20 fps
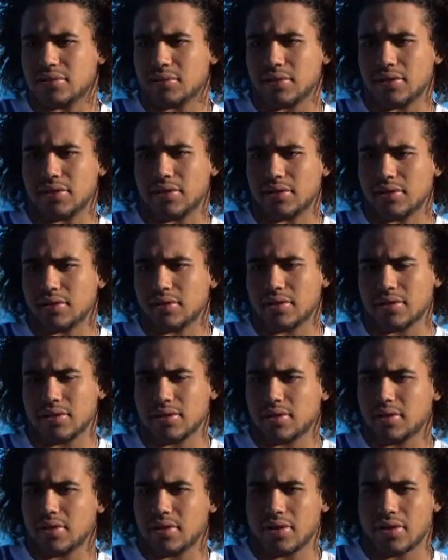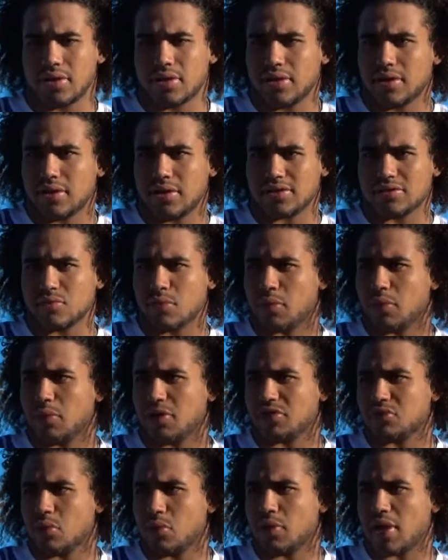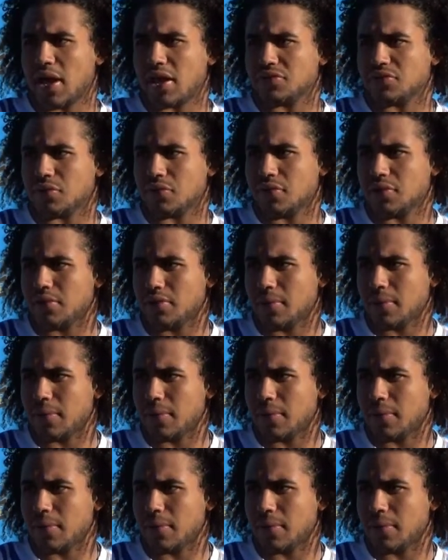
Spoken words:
mean, this is what we asked for.